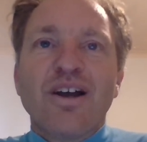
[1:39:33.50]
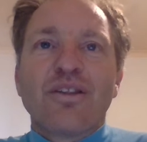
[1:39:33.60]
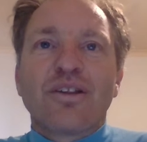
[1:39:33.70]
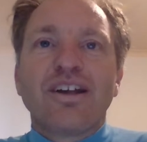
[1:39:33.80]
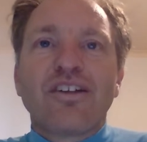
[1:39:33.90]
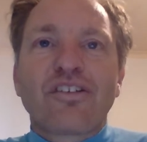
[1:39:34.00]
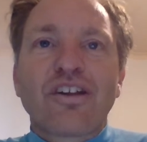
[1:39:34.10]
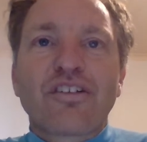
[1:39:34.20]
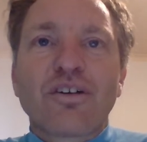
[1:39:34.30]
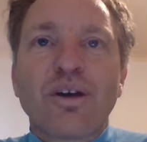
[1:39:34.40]
The letters
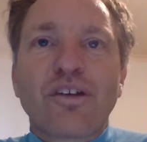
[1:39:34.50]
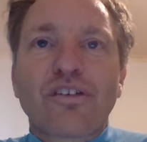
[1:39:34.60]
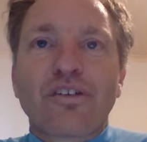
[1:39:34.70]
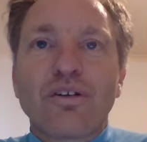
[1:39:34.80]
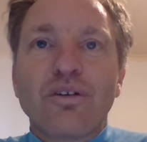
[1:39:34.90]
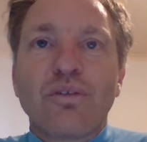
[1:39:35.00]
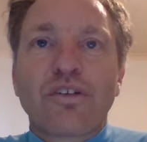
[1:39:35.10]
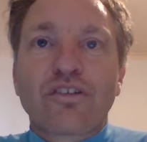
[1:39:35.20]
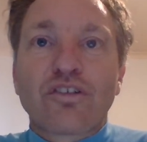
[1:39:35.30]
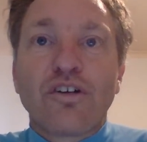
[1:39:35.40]
SOS
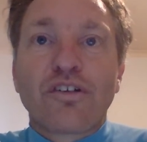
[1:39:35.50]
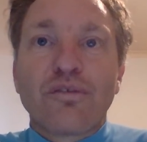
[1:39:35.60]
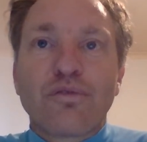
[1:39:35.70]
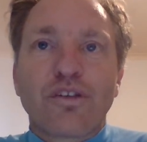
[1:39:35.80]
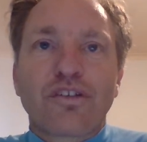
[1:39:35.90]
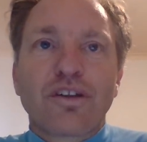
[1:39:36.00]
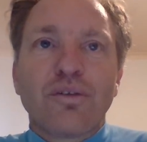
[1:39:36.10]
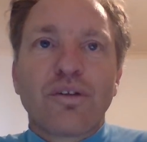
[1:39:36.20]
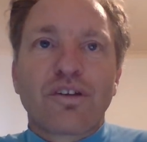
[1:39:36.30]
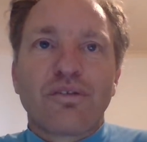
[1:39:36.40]
was chosen for the
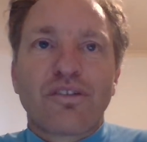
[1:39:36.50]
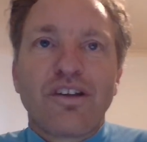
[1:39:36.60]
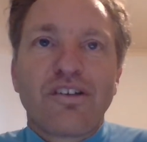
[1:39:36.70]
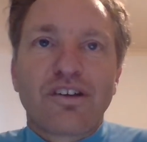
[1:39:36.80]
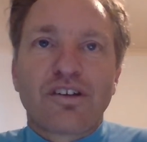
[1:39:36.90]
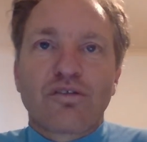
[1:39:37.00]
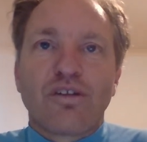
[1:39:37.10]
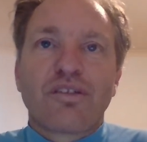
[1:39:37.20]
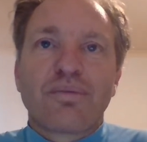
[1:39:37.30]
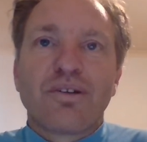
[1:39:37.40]
signal as it was easy to
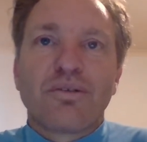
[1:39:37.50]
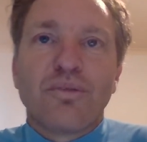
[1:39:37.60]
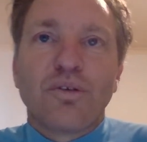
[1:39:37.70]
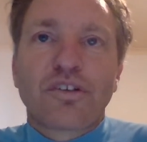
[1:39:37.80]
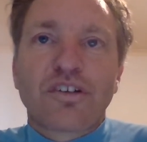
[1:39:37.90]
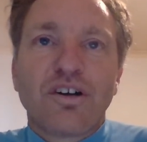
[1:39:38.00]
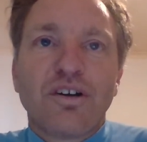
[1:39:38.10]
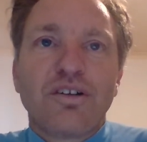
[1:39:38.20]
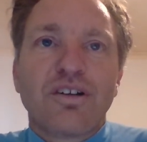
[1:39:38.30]
transmit on Morse code,